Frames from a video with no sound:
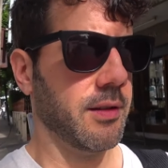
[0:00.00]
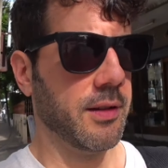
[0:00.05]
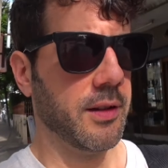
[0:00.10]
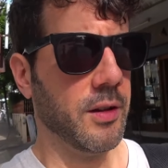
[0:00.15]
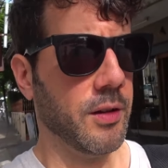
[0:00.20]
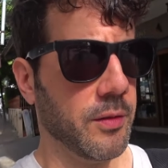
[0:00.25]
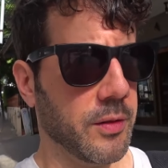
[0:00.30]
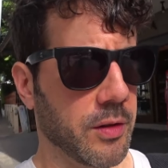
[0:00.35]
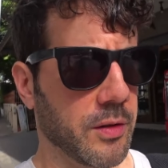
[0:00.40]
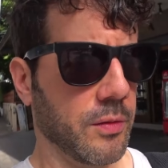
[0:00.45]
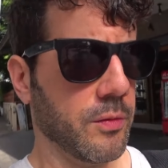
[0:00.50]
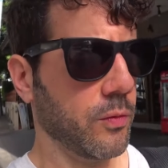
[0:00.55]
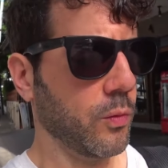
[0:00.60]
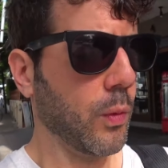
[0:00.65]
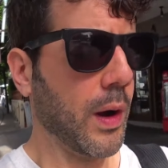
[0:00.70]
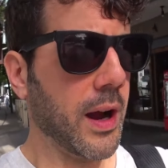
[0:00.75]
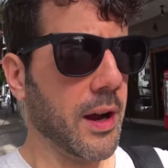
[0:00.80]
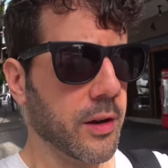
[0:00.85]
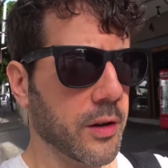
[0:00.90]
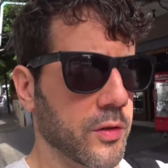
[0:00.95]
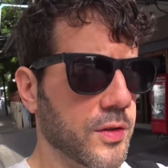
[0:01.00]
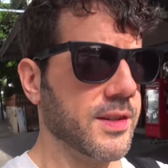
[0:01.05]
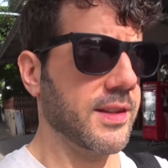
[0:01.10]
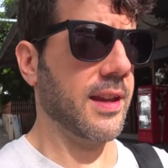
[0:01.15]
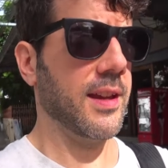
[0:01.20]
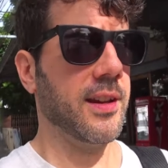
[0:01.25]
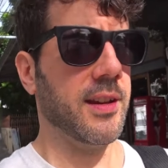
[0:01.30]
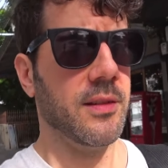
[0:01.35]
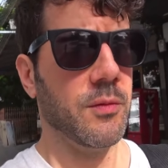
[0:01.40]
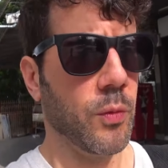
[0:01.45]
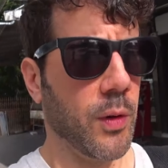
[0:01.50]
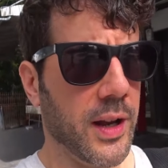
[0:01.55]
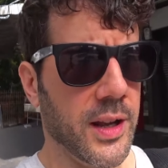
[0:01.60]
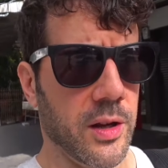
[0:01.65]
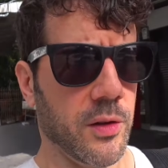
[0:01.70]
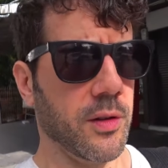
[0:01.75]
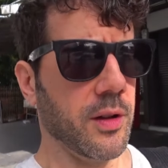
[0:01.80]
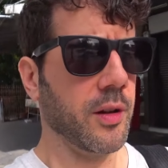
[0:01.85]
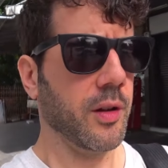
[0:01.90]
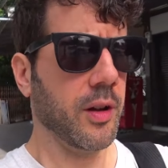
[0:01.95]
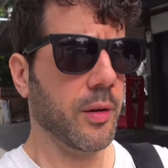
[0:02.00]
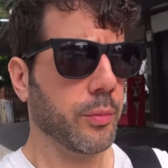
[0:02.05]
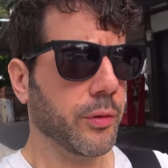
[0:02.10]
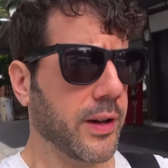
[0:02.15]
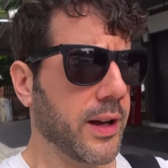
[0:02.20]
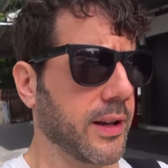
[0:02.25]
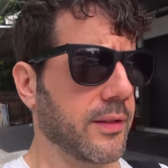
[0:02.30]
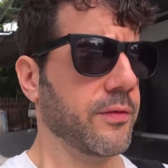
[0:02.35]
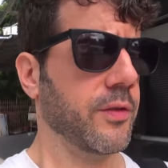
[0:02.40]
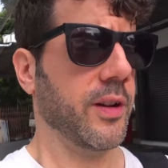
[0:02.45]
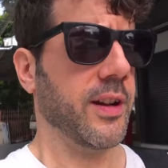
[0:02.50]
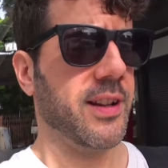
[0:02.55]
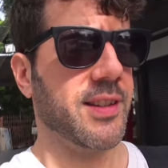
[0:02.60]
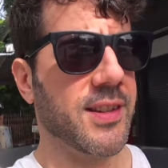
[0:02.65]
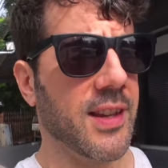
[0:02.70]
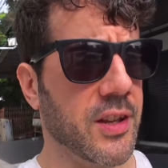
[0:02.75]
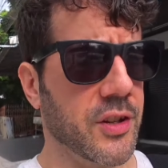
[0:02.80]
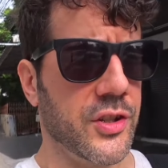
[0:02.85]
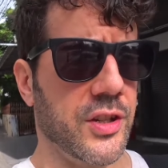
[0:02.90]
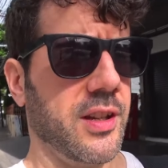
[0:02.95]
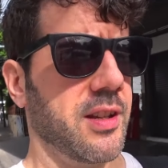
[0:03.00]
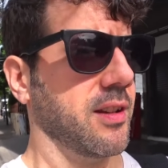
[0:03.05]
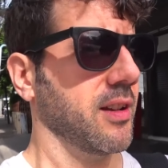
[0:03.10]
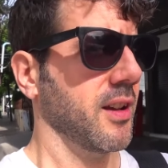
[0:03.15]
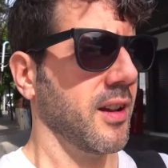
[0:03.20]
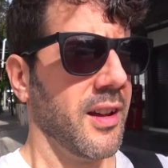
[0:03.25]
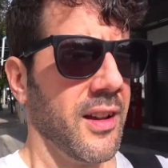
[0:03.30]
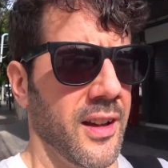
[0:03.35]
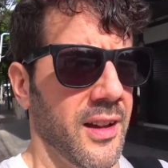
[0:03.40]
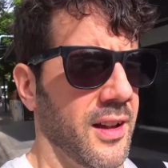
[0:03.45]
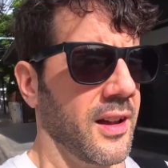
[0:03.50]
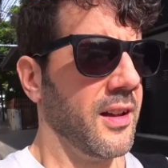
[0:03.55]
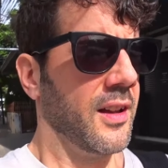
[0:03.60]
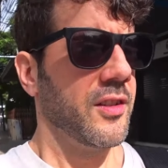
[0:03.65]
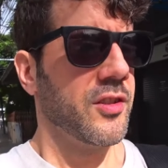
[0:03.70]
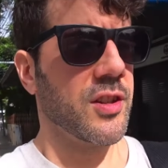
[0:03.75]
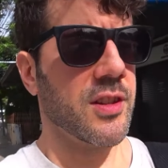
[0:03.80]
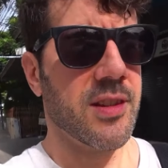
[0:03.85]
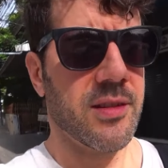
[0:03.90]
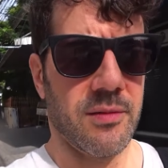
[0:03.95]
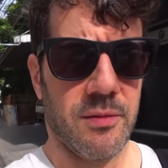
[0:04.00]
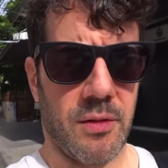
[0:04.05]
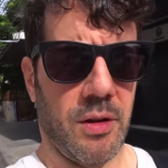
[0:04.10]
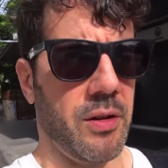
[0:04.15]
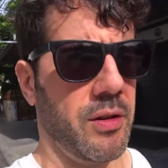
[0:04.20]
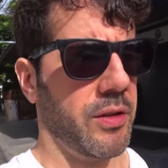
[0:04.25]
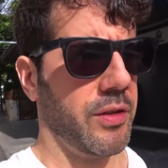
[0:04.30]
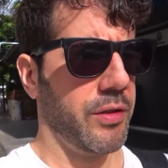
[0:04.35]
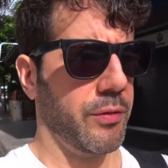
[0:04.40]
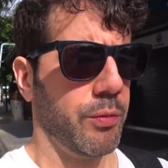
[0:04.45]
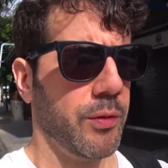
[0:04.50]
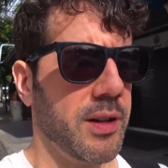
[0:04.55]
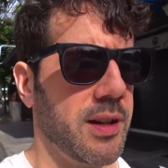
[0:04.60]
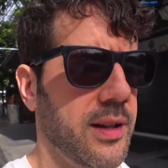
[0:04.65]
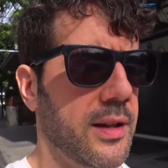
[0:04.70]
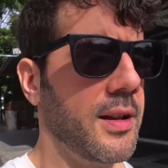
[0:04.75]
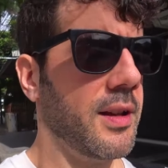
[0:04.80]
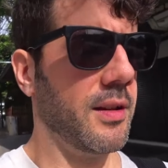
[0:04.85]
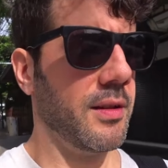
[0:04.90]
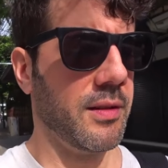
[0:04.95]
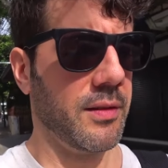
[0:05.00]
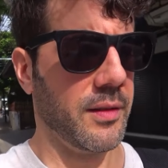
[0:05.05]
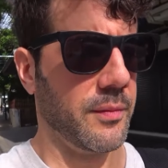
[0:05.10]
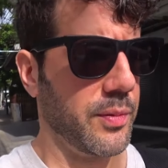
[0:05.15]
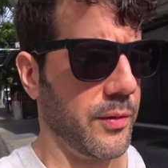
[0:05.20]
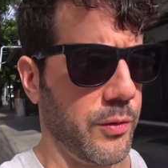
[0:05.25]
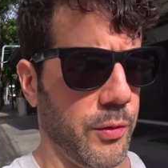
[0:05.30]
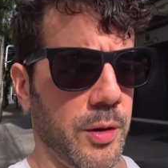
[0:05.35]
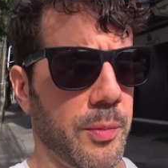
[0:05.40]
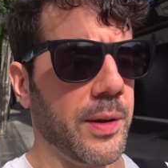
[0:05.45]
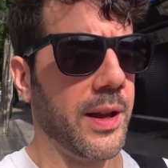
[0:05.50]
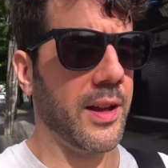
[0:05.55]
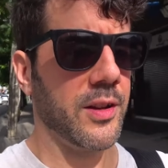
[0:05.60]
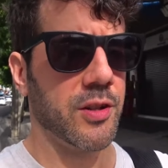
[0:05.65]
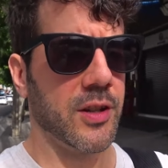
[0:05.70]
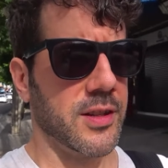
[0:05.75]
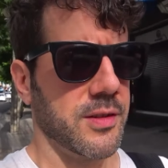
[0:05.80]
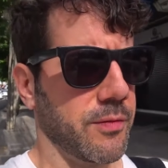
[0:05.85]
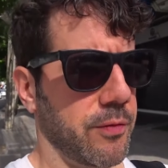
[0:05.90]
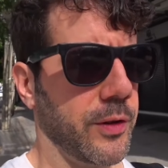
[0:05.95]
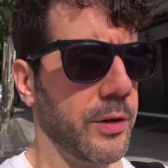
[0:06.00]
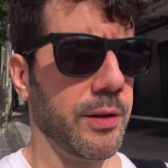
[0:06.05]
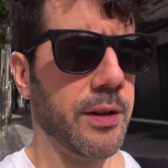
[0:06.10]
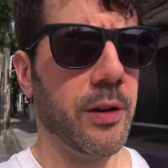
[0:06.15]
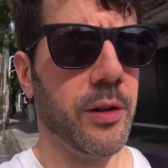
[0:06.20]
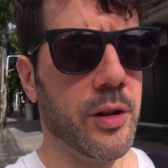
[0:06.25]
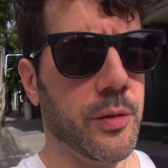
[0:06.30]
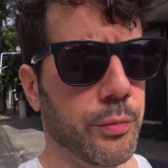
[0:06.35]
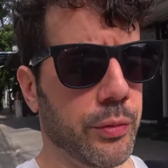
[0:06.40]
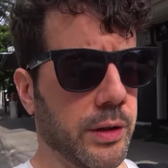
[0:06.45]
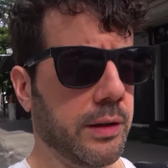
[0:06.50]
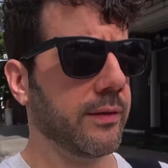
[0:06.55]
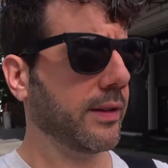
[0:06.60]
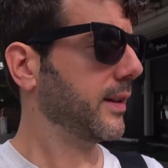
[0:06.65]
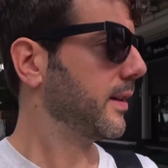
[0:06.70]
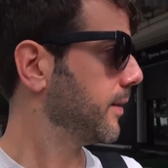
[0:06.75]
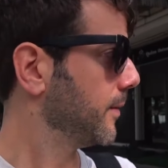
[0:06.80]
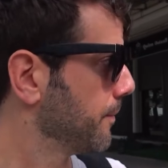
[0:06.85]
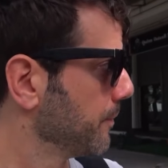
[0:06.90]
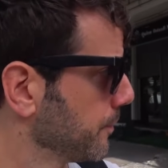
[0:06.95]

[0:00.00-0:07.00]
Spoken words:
you know, why are you staying, why are you applying for an extension. Just three pages. Fill it out completely.